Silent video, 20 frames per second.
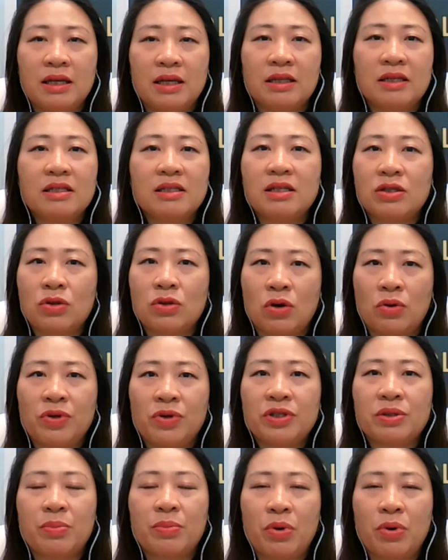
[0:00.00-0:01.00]
This is
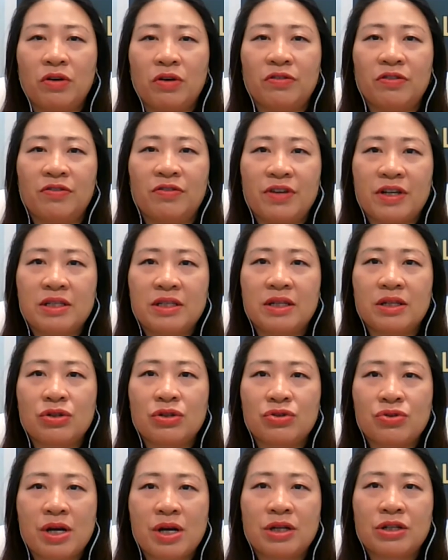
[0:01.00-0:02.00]
always a part of investing
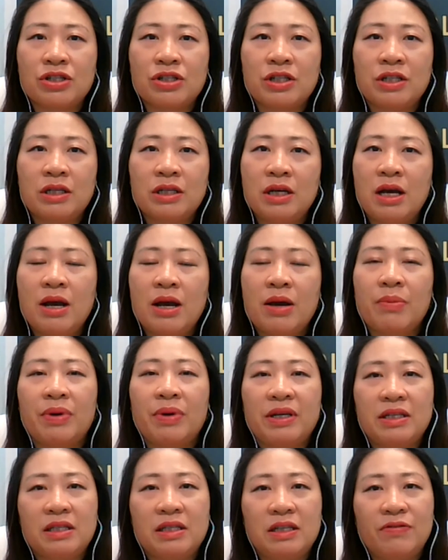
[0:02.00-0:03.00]
strategy,
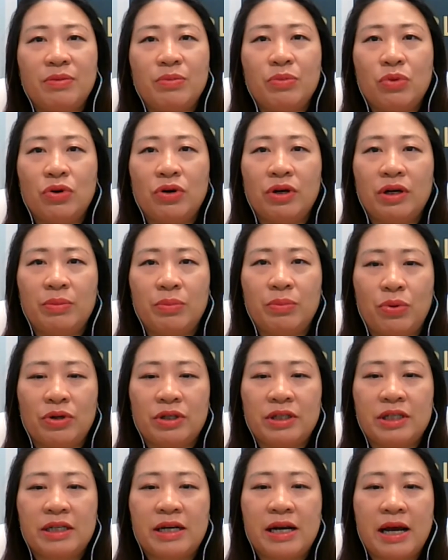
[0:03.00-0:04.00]
but it's even more
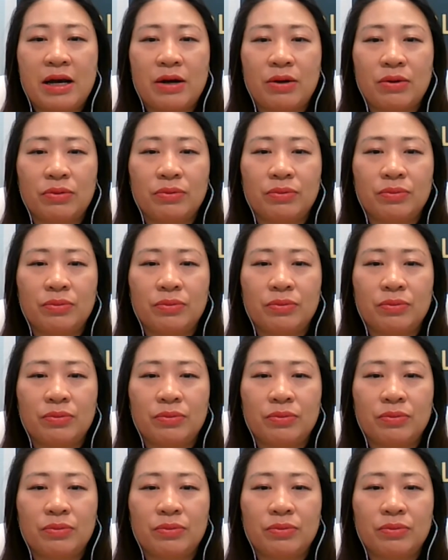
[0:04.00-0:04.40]
important now.